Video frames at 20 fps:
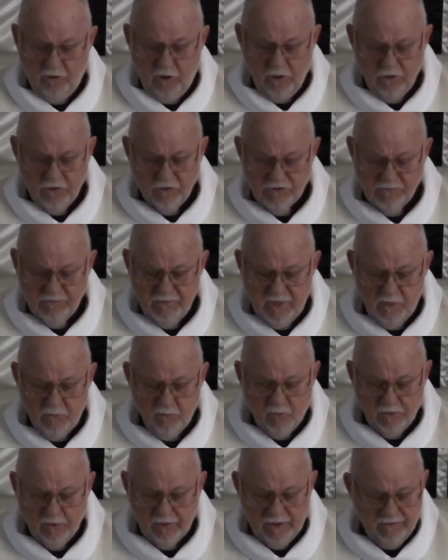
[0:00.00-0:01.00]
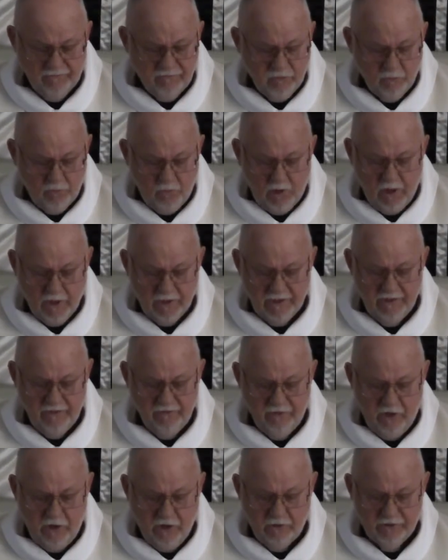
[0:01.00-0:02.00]
follows me will never walk
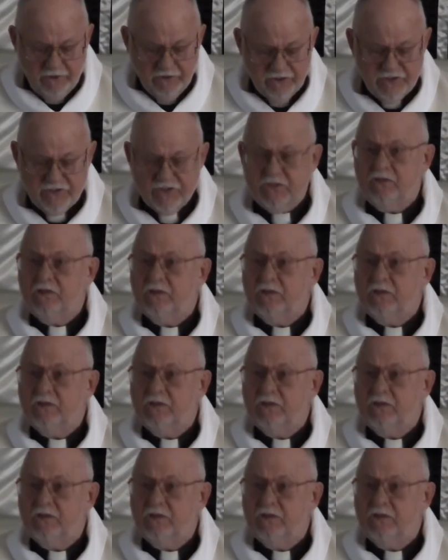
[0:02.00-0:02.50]
in darkness,